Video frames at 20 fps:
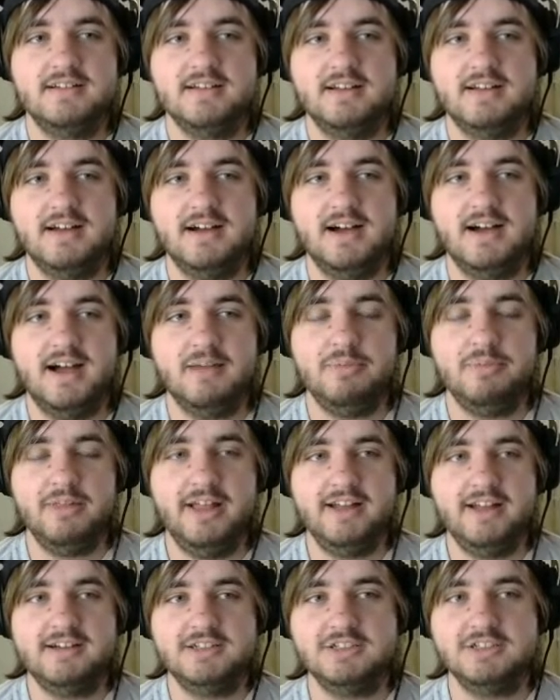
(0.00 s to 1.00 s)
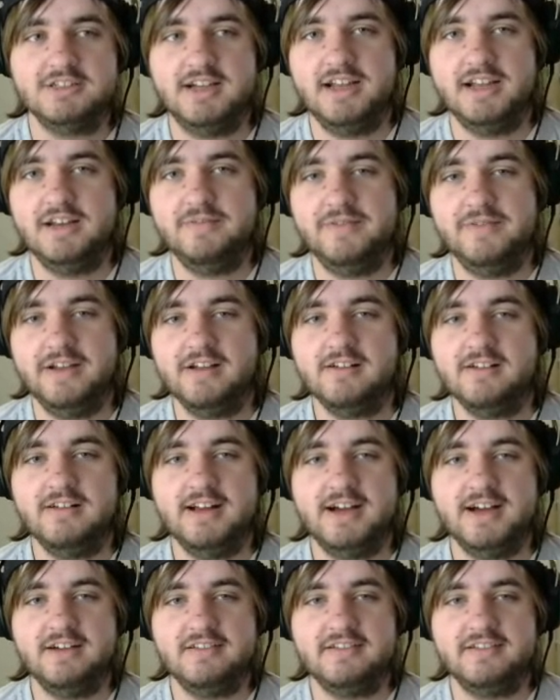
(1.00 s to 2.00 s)
I plan on trying to figure it
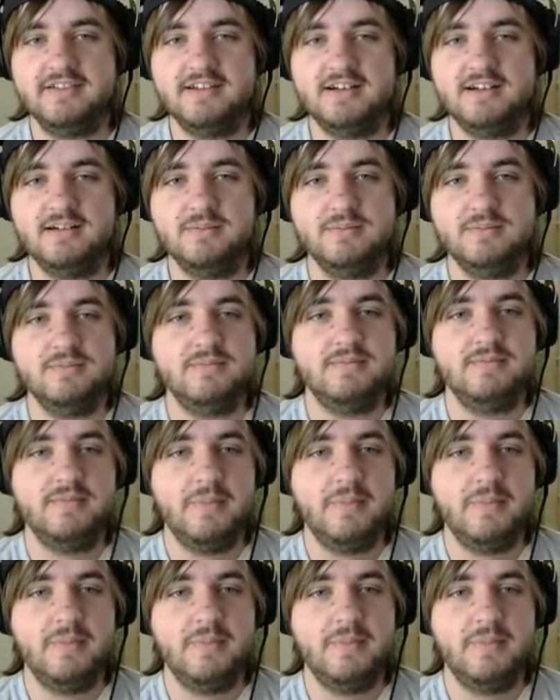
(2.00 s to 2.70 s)
out some,